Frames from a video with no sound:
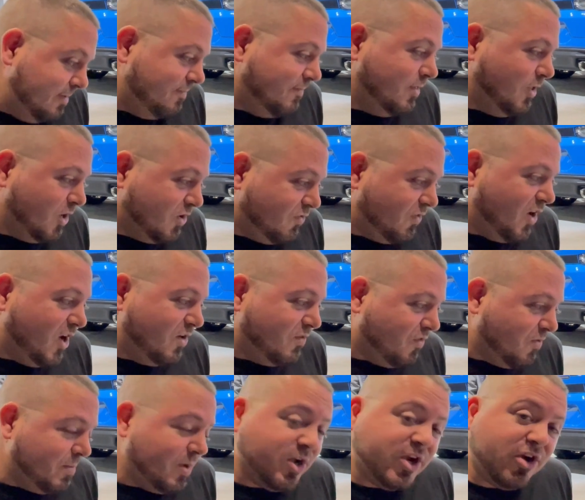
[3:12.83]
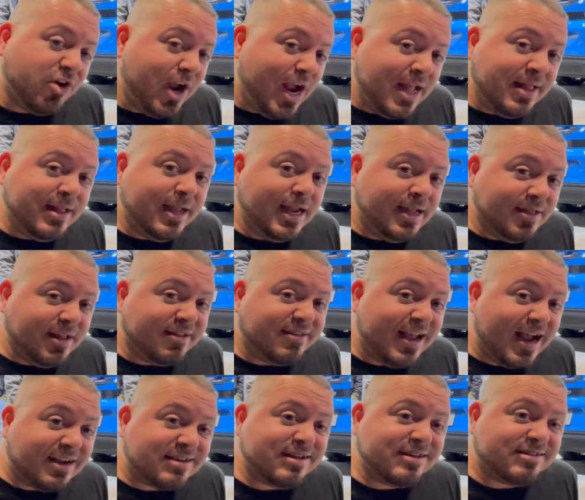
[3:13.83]
It looks very familiar in the
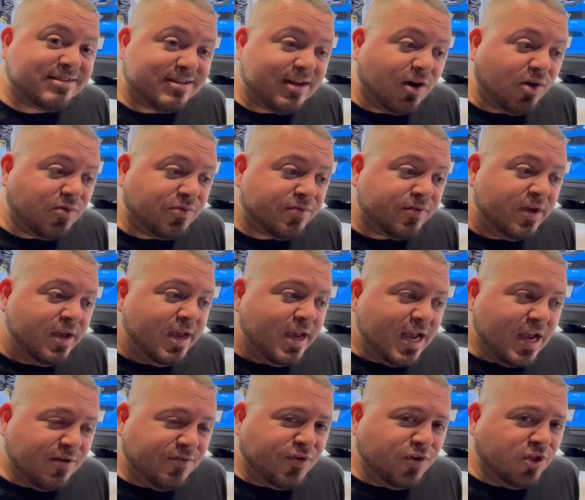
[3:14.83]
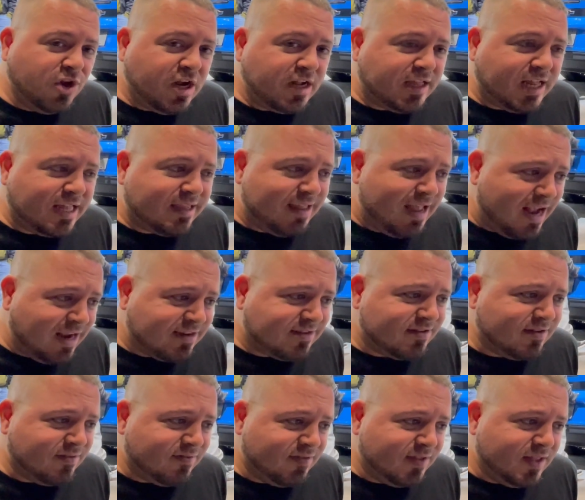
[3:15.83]
text itself. If you look at the text of